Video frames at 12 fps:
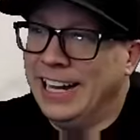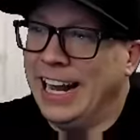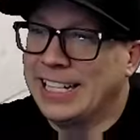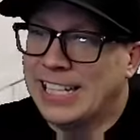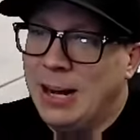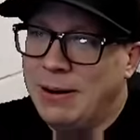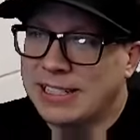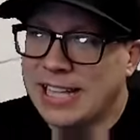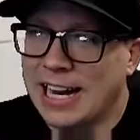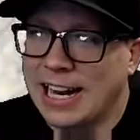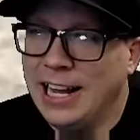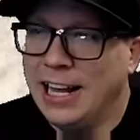
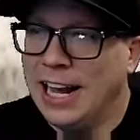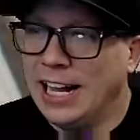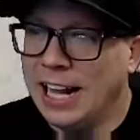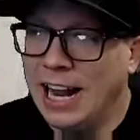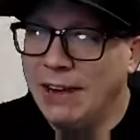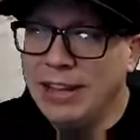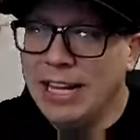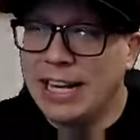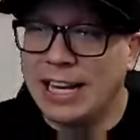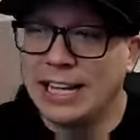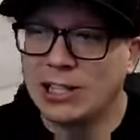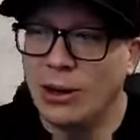everything
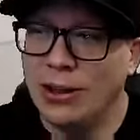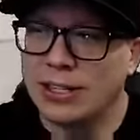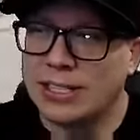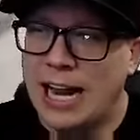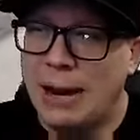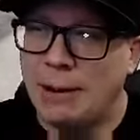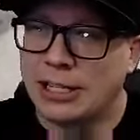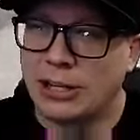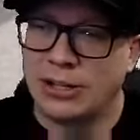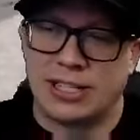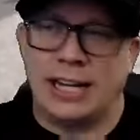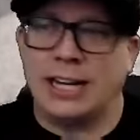is only the same until it's